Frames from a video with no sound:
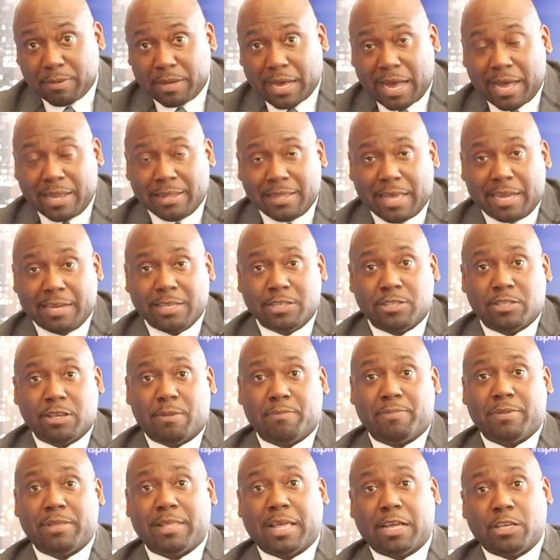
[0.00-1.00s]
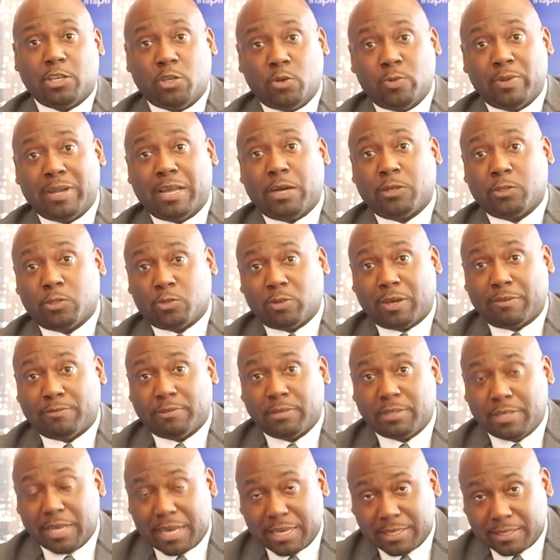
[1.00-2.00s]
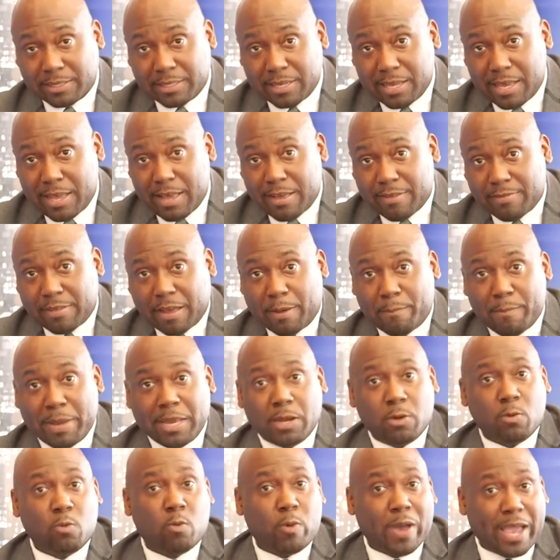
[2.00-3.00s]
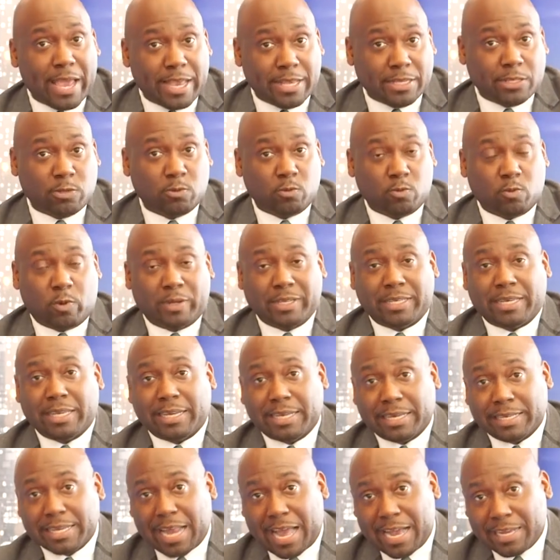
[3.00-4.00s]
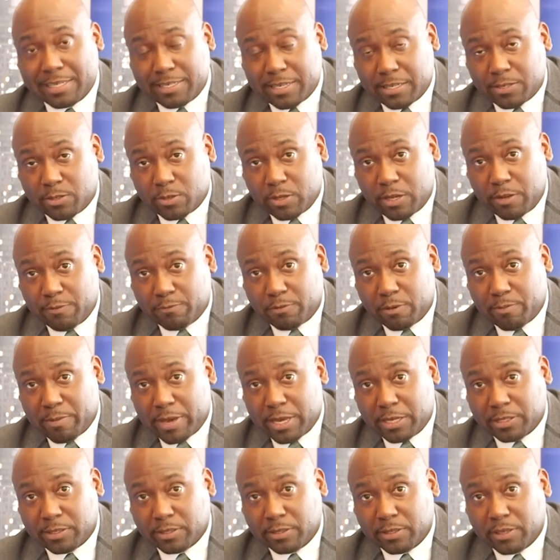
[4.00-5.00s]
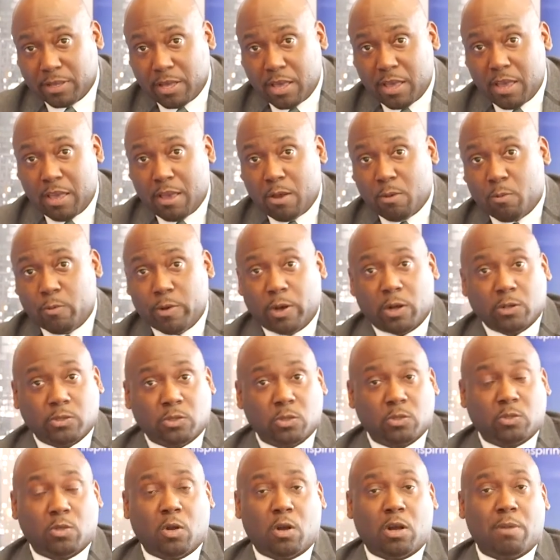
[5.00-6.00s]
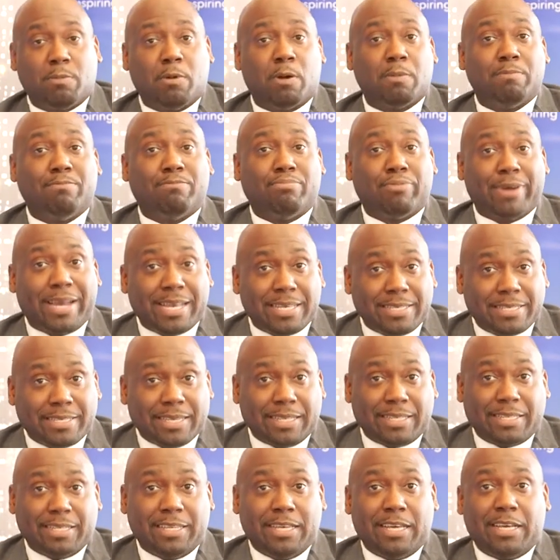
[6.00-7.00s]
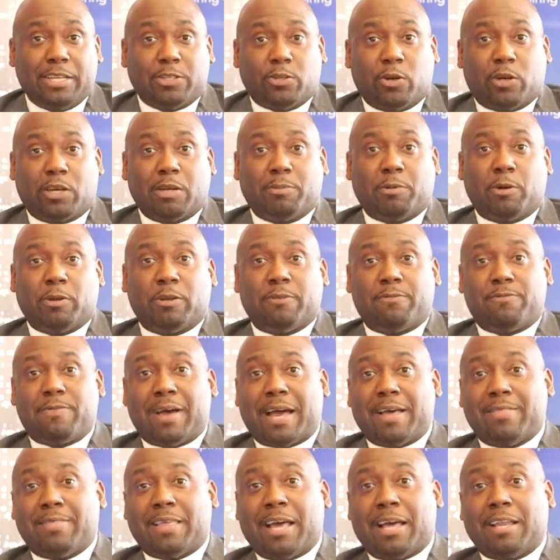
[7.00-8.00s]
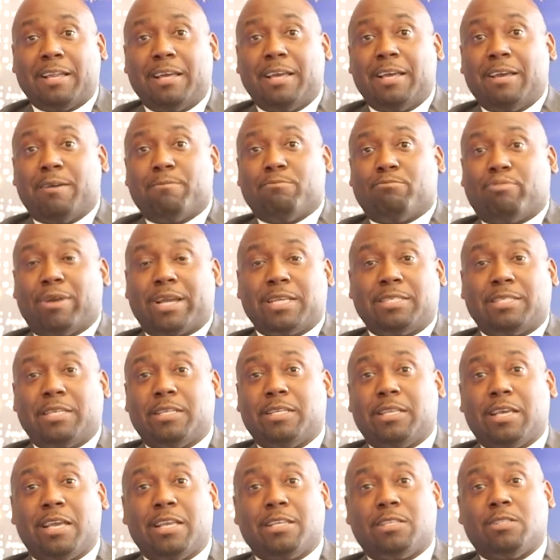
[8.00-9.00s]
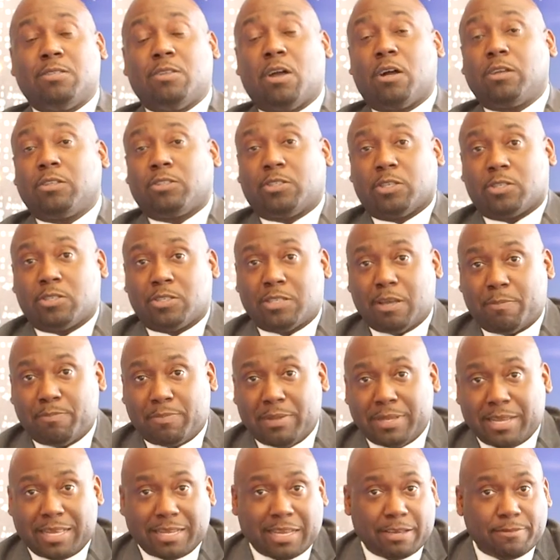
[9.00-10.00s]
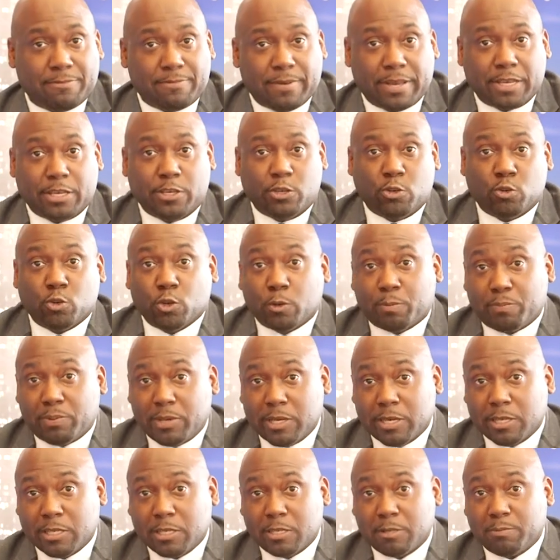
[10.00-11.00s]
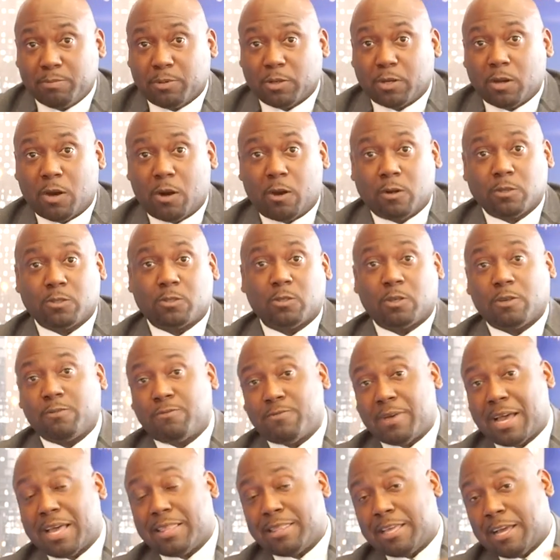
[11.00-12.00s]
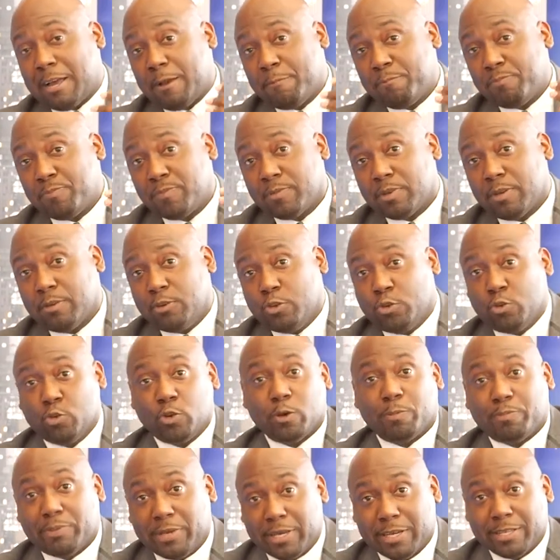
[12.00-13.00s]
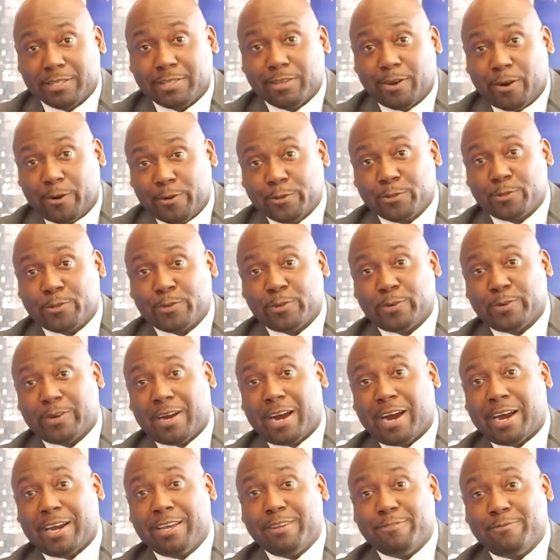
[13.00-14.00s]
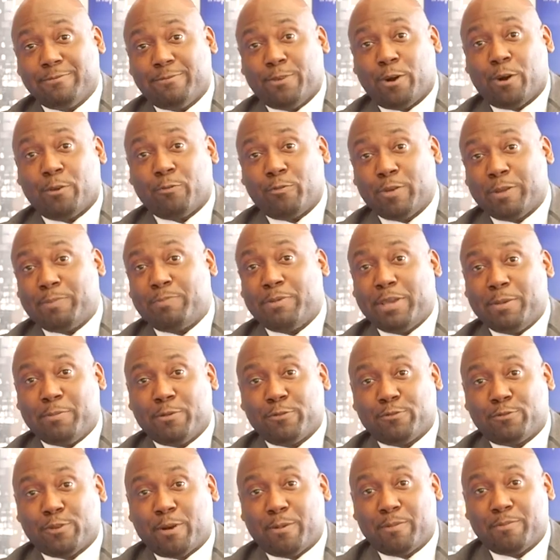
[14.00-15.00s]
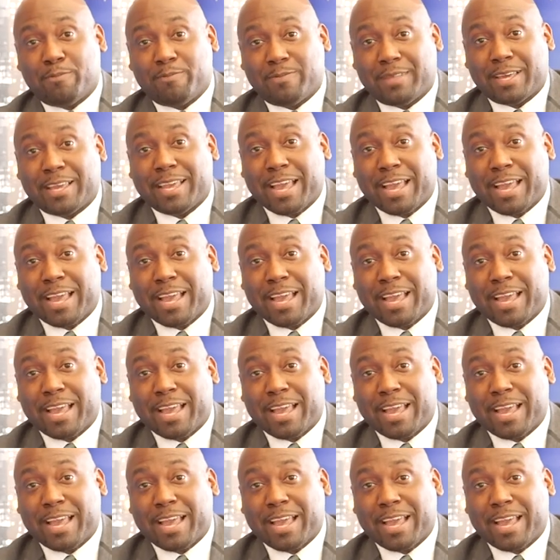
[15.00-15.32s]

And that is something that you will also have to test. There are many ways one can get access to information. We also talk about Brexit, talking about the fact that Brexit is not just something that affects Europeans, but also the fact that Europeans also are involved with people from the